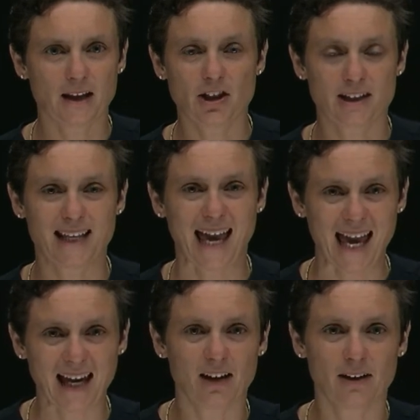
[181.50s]
just
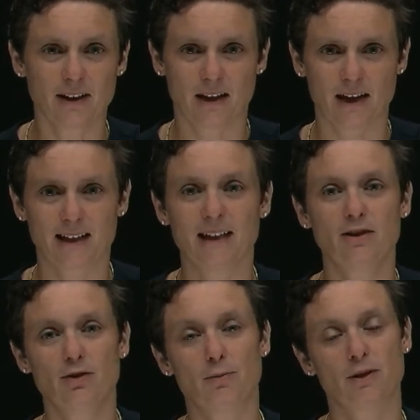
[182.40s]
hang on there and
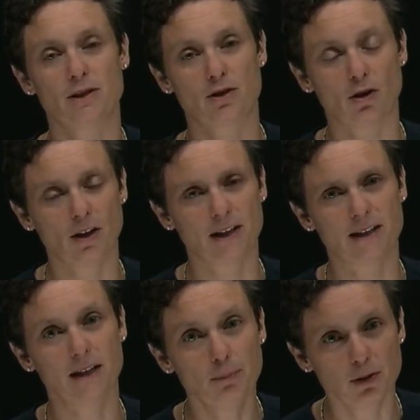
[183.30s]
lead to what is called a
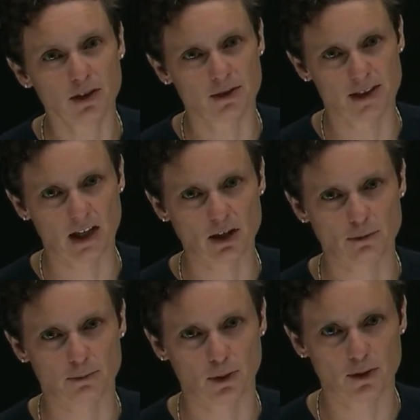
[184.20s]

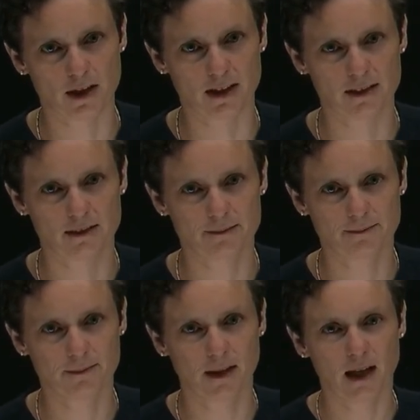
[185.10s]
depolarization blockade.
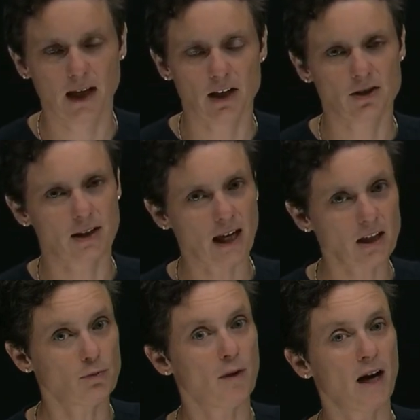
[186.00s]
So
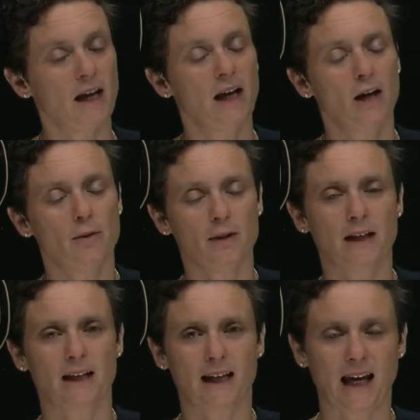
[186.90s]
that's why we're
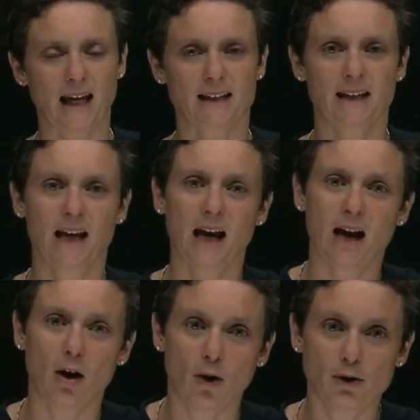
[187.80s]
going to get
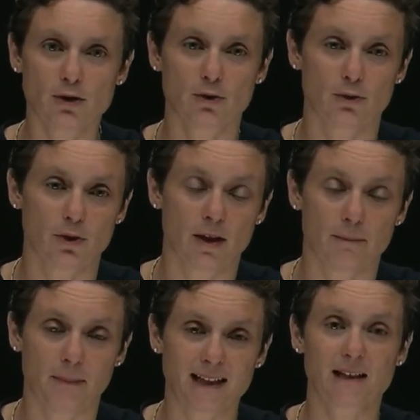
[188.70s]
also
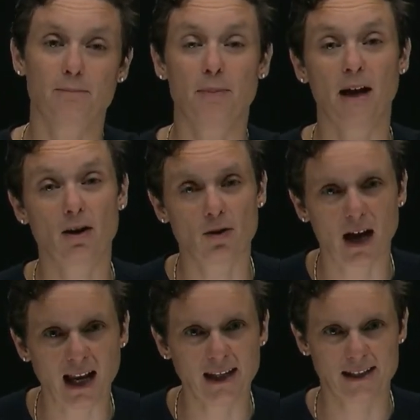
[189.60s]
muscle
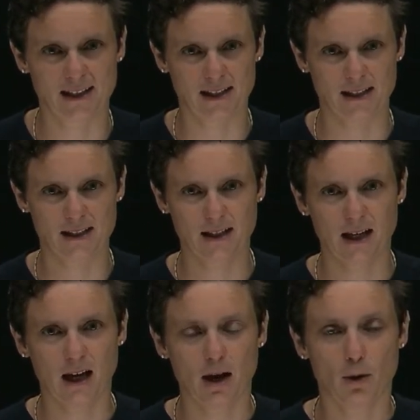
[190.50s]
paralysis
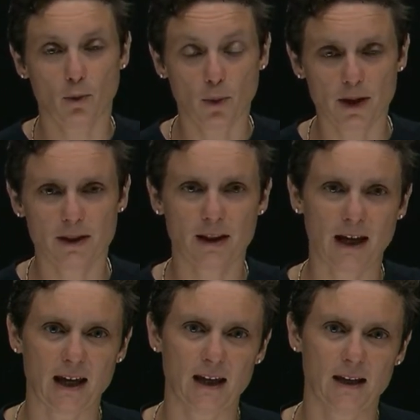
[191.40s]
with
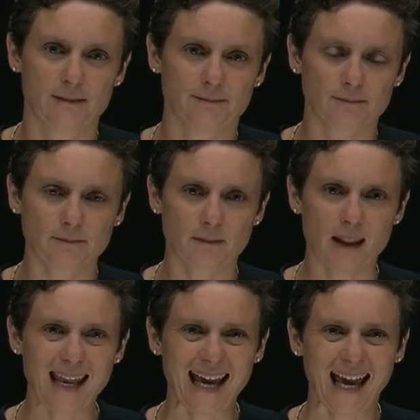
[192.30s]
a
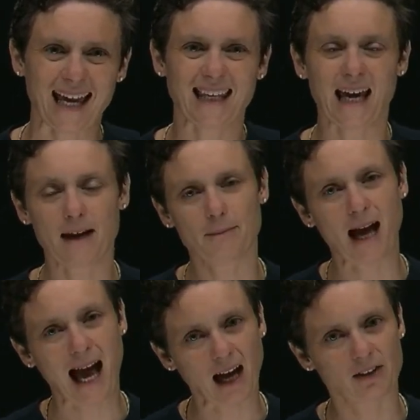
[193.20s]
NM
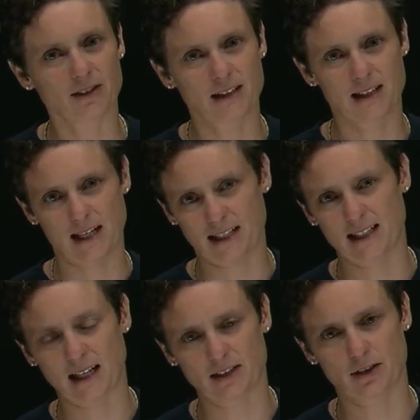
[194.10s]
agonist like
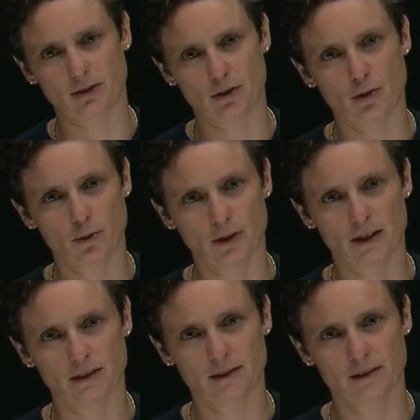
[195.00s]
succinylcholine.